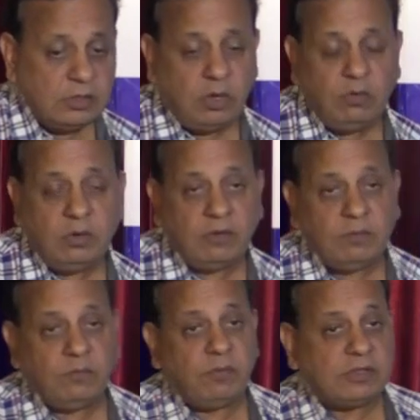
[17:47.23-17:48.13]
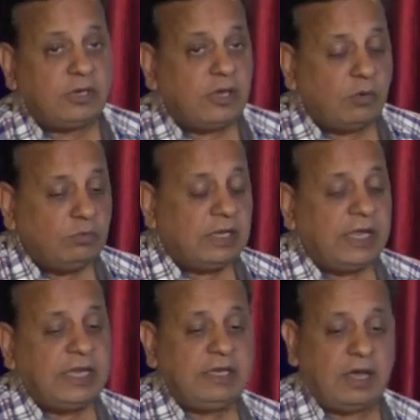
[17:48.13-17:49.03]
Now, further down the
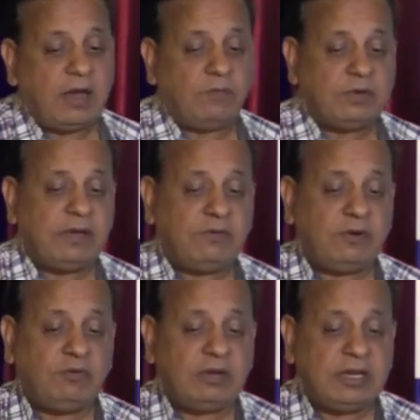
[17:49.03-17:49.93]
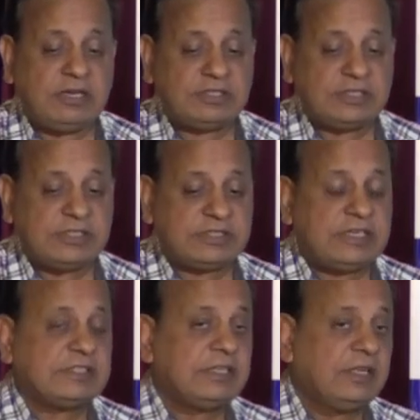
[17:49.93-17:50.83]
line after left ventricular
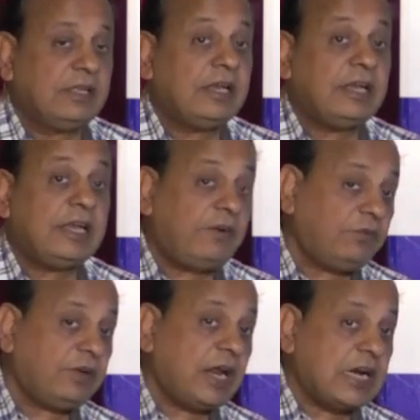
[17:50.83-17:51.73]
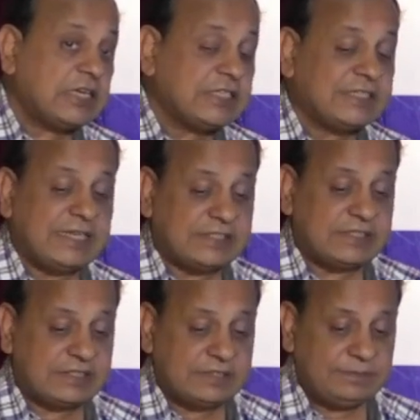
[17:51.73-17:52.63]
distension is left heart
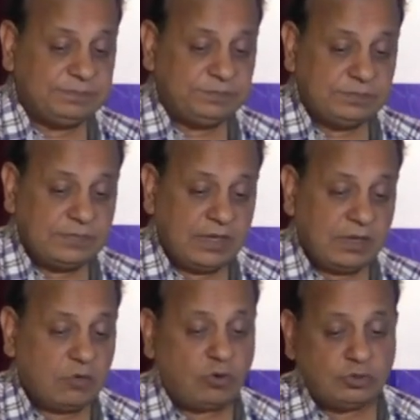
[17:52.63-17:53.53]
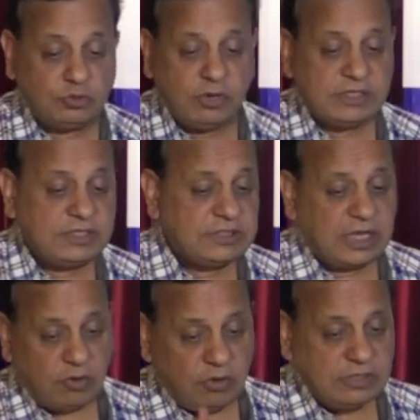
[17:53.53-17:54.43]
stasis. Consequences
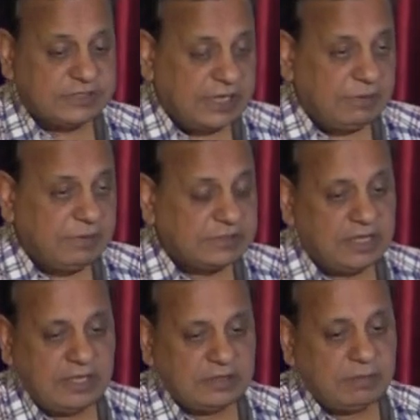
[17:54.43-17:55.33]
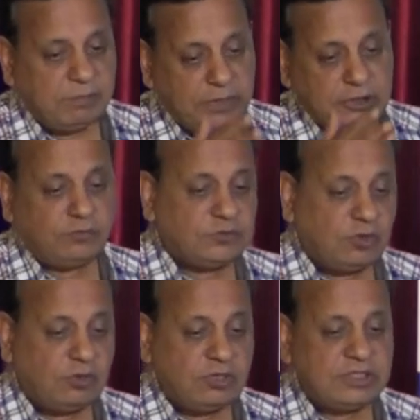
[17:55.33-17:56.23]
are all same, as the
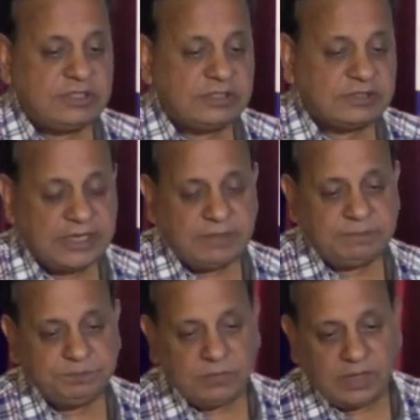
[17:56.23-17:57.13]
pathophysiology is the same.